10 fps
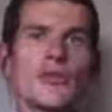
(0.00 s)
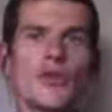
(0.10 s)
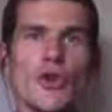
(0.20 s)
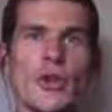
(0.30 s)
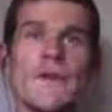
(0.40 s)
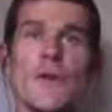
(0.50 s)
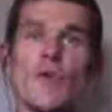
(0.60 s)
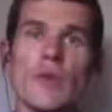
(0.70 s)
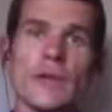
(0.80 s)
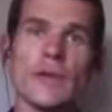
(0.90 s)
good if you're
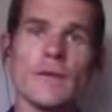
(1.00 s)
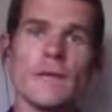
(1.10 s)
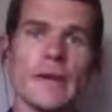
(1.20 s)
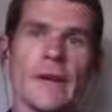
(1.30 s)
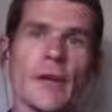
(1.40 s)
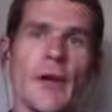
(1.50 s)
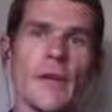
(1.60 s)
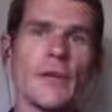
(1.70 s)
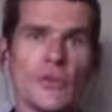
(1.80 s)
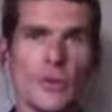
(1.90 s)
really fit. Like
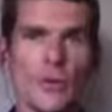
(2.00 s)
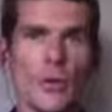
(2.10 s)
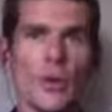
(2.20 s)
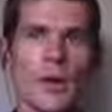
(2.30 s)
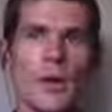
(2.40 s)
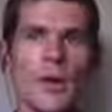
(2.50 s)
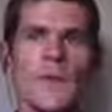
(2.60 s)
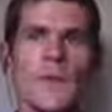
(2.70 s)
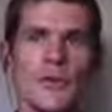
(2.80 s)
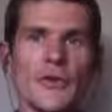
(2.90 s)
this viewer
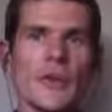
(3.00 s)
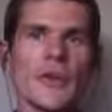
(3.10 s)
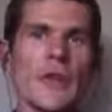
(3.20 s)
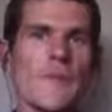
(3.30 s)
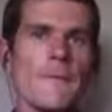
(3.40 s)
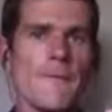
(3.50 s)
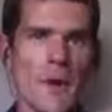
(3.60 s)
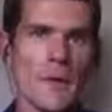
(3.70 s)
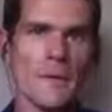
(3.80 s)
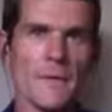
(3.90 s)
is obviously
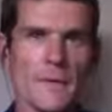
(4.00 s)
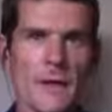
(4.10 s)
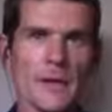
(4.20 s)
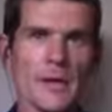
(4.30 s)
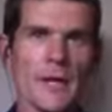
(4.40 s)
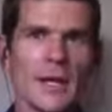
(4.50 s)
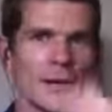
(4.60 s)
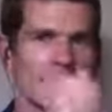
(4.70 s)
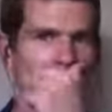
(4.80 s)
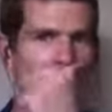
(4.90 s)
very fit
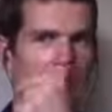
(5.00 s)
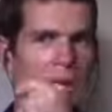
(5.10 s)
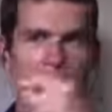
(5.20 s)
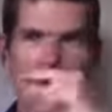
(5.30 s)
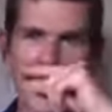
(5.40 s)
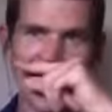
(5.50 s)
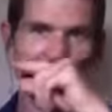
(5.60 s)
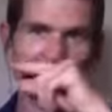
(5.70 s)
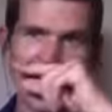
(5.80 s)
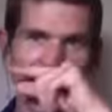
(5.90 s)
because if you can
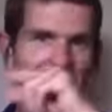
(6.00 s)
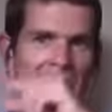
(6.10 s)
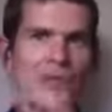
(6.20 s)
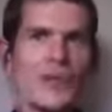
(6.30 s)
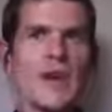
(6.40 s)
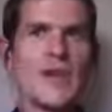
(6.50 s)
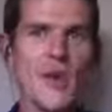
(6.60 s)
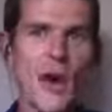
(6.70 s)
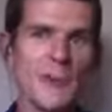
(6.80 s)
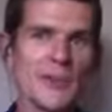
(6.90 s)
burn three
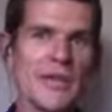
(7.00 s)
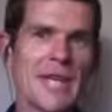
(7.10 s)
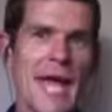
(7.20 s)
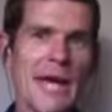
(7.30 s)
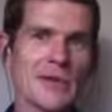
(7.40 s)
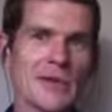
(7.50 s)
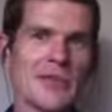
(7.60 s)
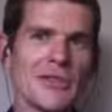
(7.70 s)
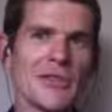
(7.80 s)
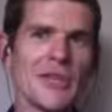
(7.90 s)
times the
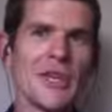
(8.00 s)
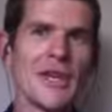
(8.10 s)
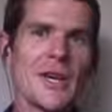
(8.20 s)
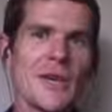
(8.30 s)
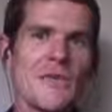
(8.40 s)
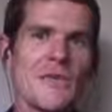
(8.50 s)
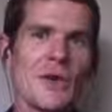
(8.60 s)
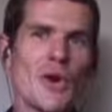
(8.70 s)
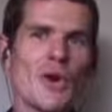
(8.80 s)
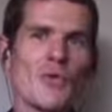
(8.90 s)
calories
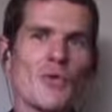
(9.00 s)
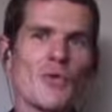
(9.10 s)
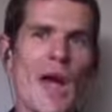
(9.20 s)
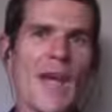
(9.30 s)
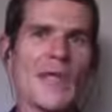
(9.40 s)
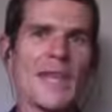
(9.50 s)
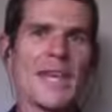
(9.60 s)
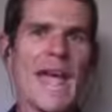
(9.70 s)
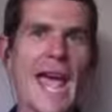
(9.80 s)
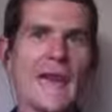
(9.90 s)
going for a run than you
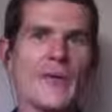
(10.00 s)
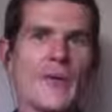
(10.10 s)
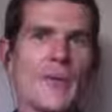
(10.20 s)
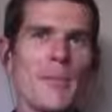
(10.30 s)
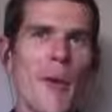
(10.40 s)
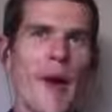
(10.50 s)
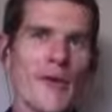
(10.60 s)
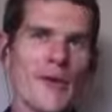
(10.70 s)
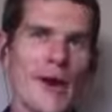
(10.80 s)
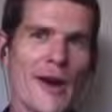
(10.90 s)
can for a bike
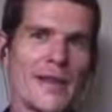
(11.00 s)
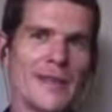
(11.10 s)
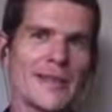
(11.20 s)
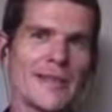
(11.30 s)
ride,